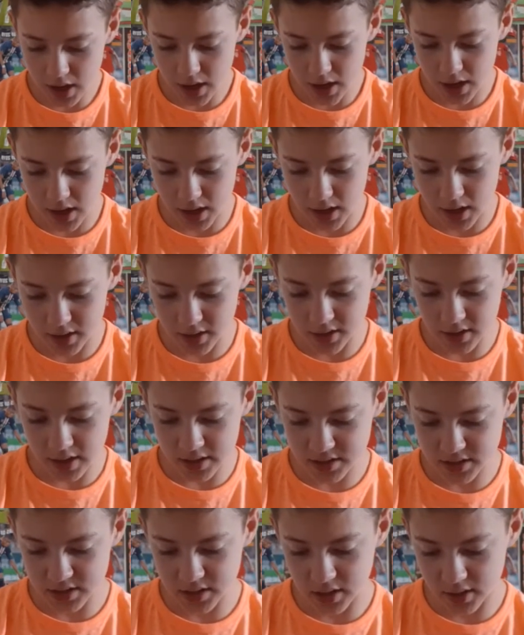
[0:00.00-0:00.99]

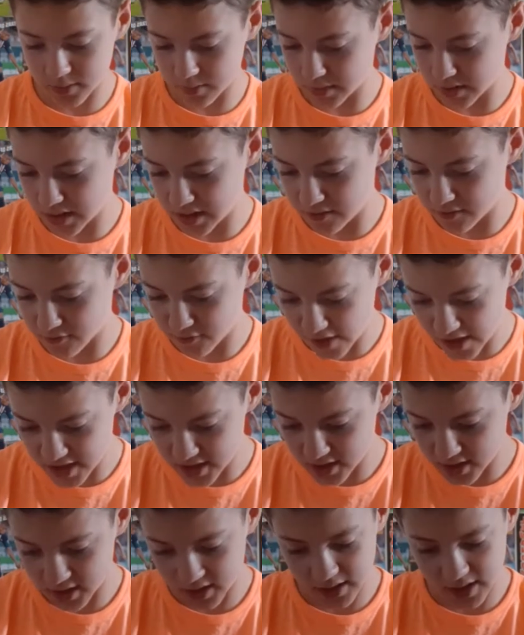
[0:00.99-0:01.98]
That's, I believe,
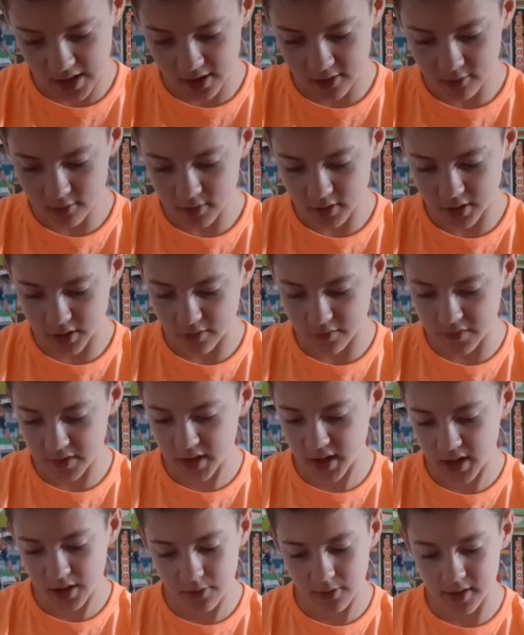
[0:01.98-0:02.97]
vacant now. I don't
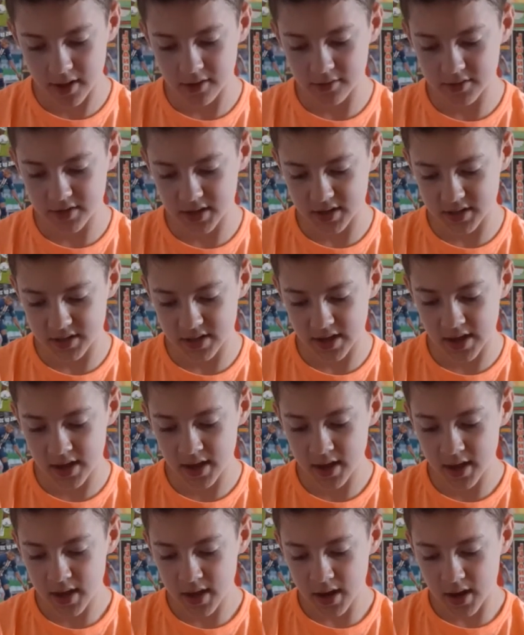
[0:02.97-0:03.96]
think anyone else has that.
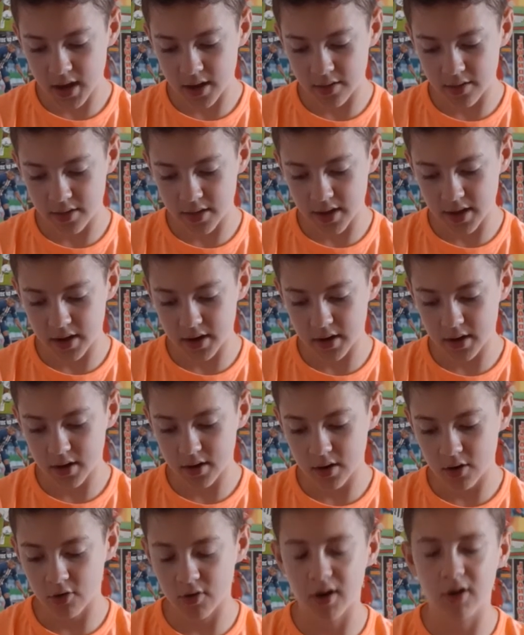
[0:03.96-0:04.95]
And then
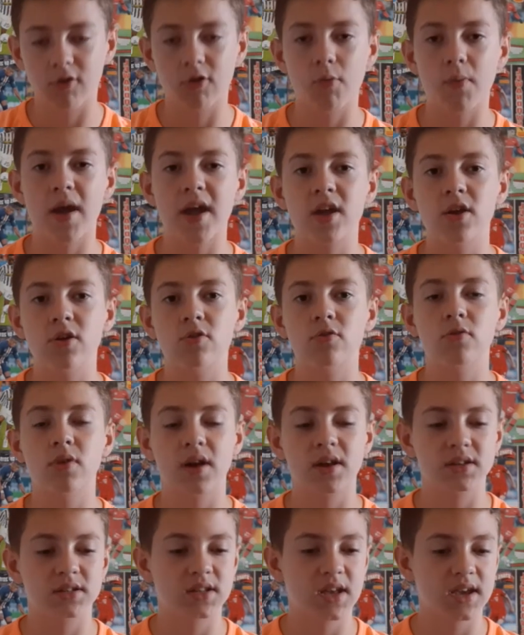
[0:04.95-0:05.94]
Oriol Romeu
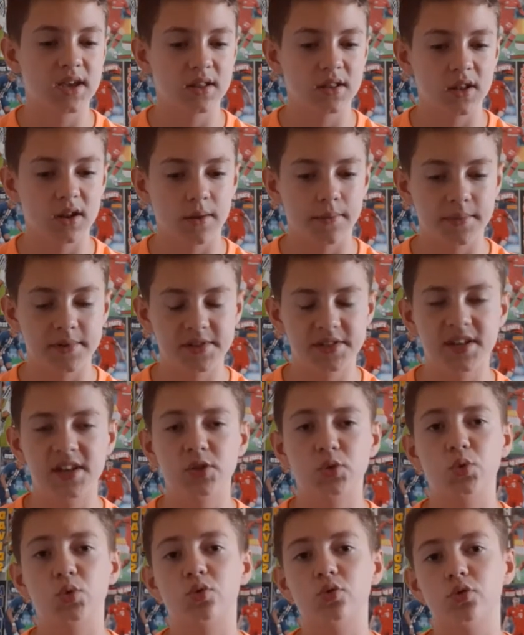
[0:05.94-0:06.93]
has taken the number
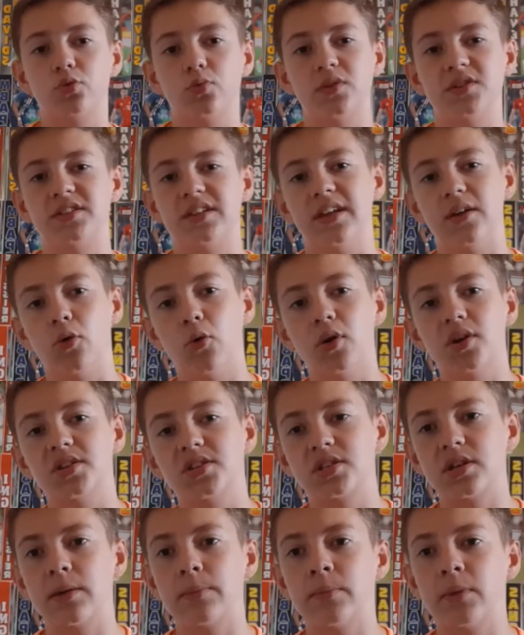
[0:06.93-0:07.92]
6, which was Wesley
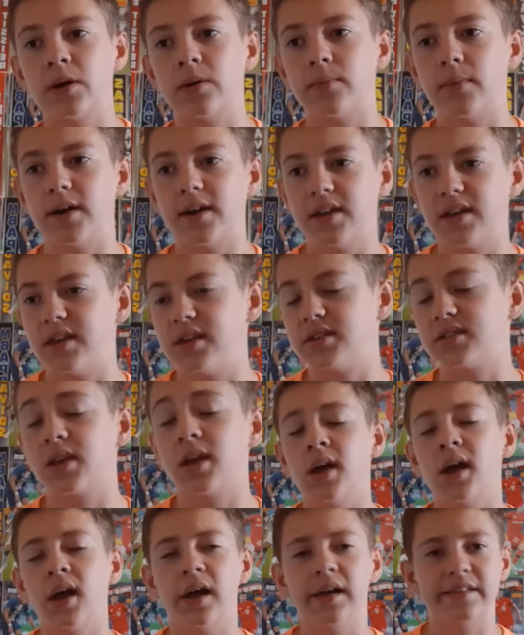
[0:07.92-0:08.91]
Hoyt's number, but he's,
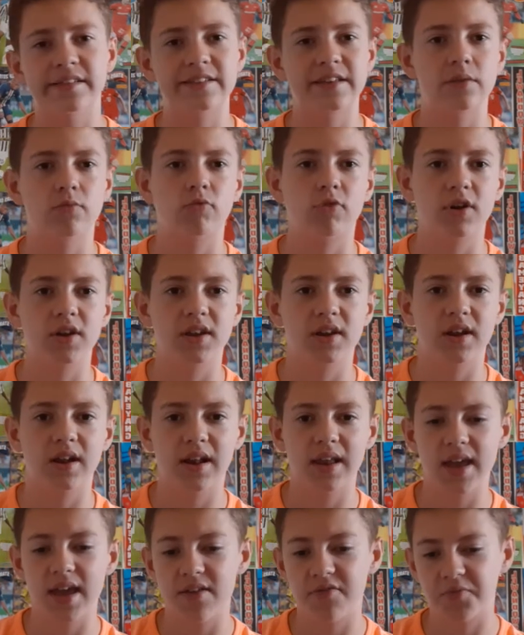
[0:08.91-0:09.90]
as I said, probably going to
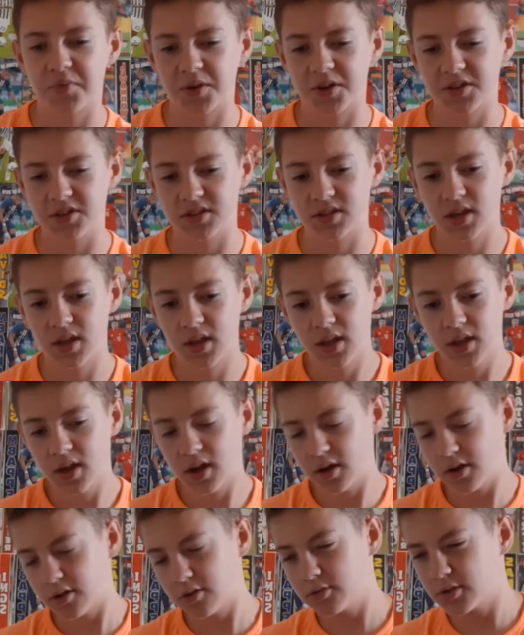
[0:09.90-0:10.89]
leave because,
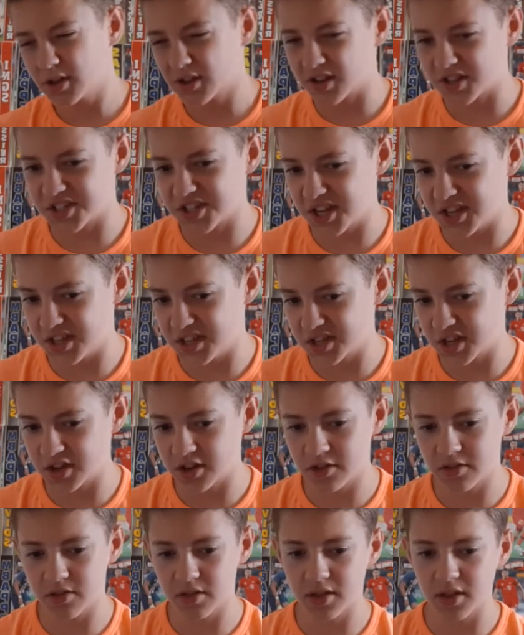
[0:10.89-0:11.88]
I don't know, did I say this? I
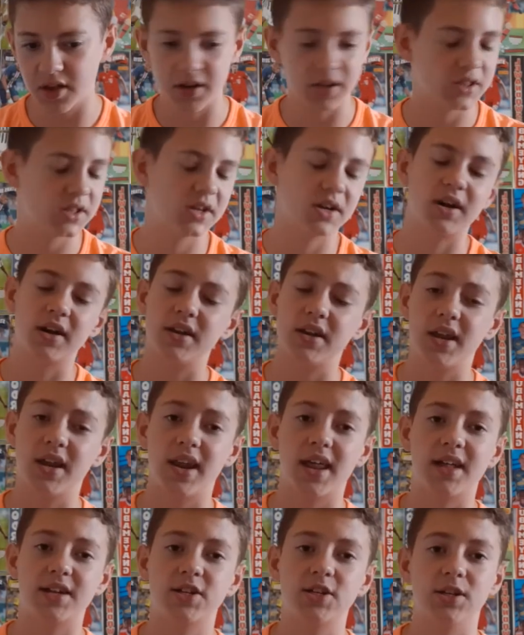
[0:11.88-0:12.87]
don't think I
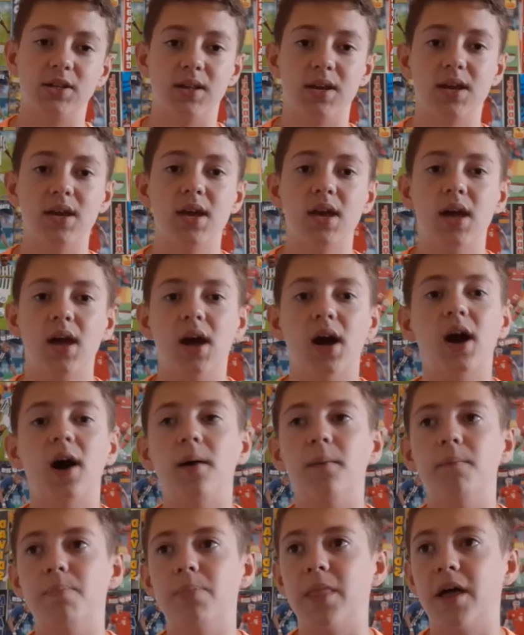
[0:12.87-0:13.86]
did actually.
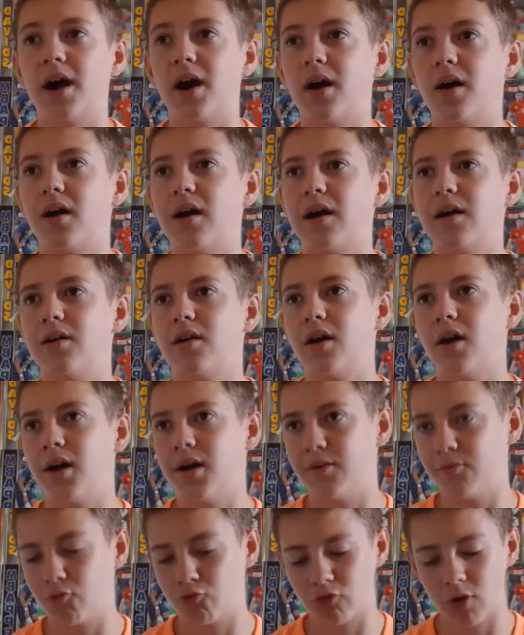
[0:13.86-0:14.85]

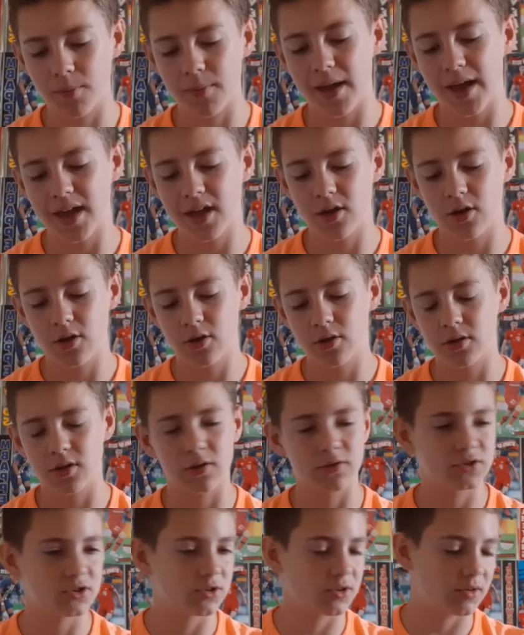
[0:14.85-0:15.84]

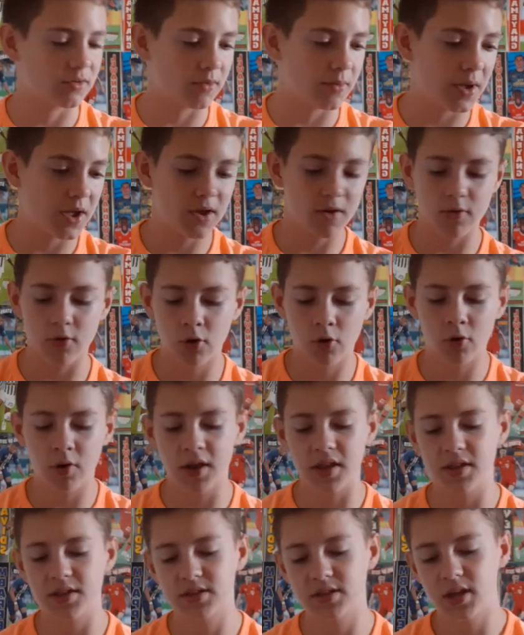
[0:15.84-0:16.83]
Romeu,
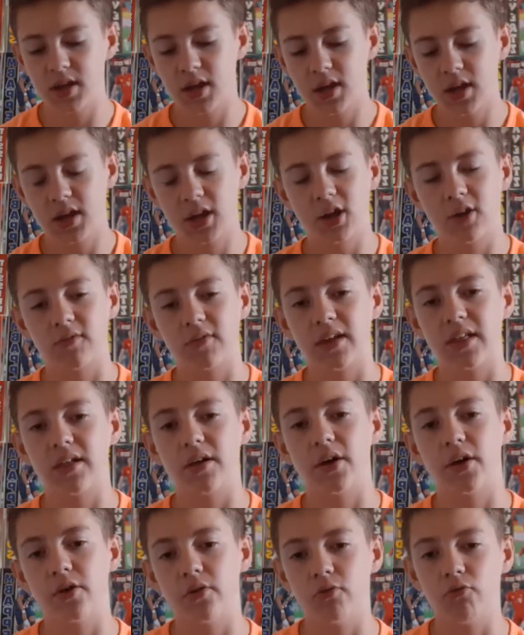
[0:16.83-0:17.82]
Hoyt,
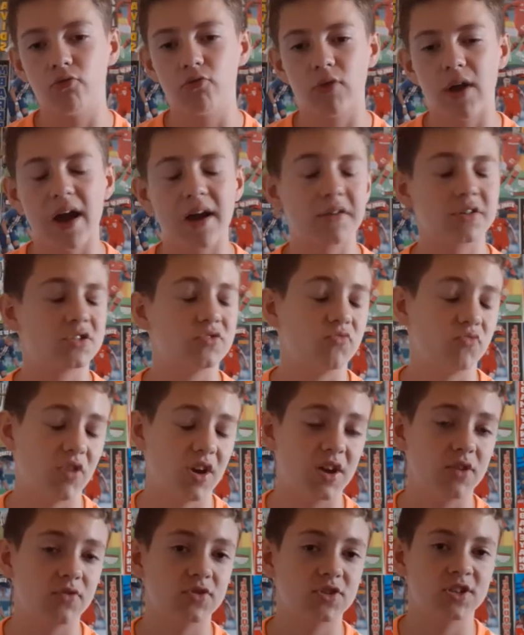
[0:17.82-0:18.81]
Carrillo, Harrison
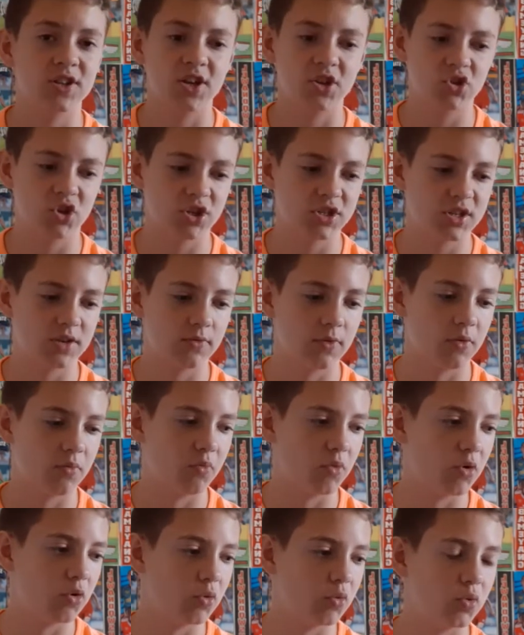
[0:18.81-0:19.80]
Reed, which is an interesting
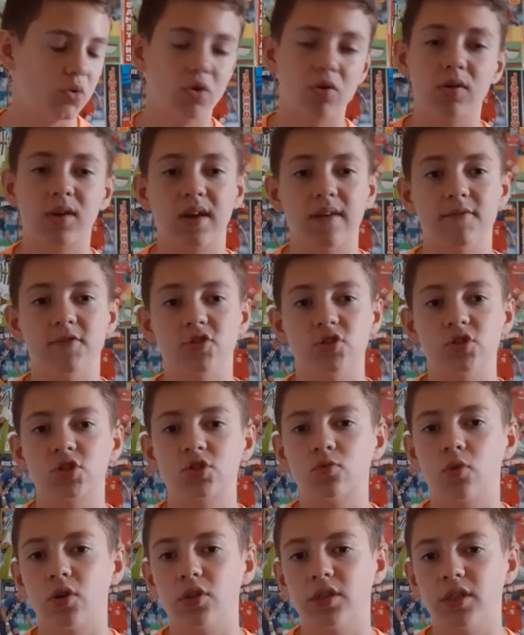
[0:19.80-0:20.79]
one, were all not given the
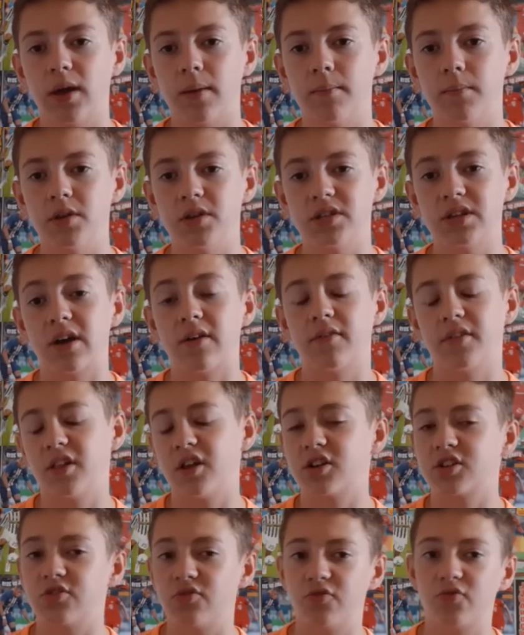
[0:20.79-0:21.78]
squad numbers, however the
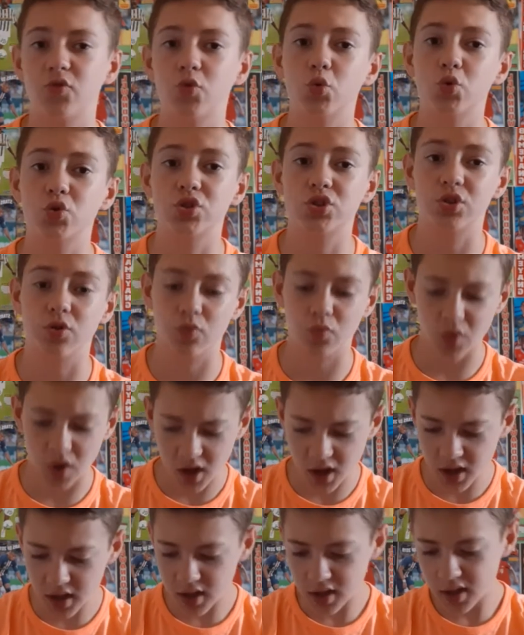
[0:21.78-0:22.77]
likes of Forster
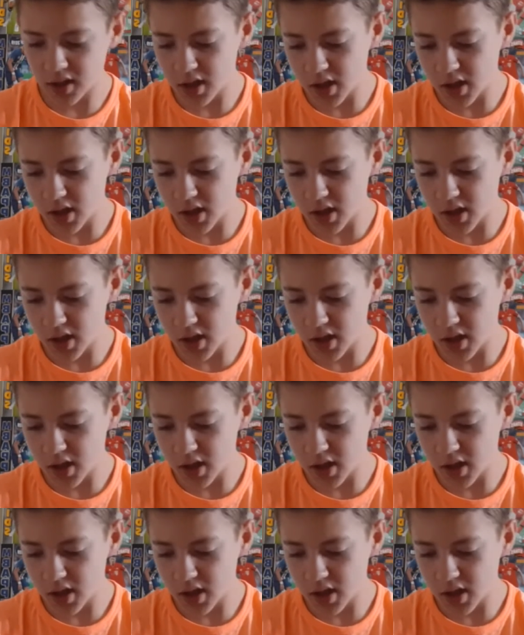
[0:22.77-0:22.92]
were.